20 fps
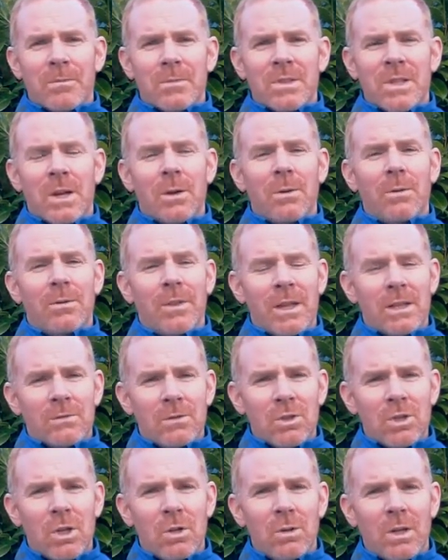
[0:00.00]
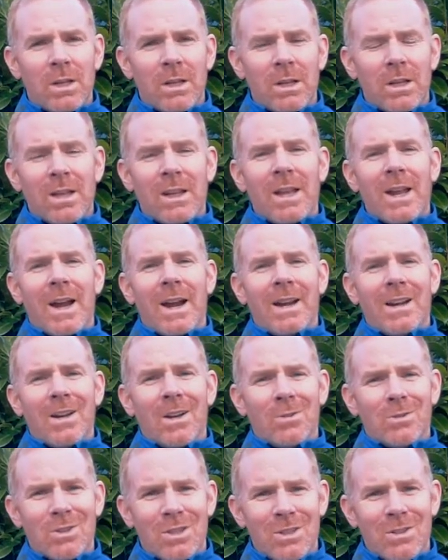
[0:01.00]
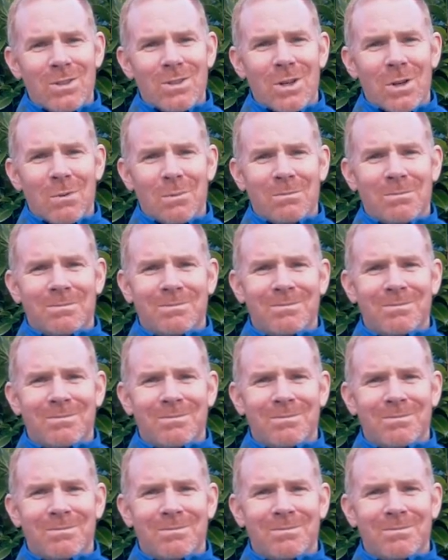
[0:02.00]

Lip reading: So thanks for tuning and I'll see you soon.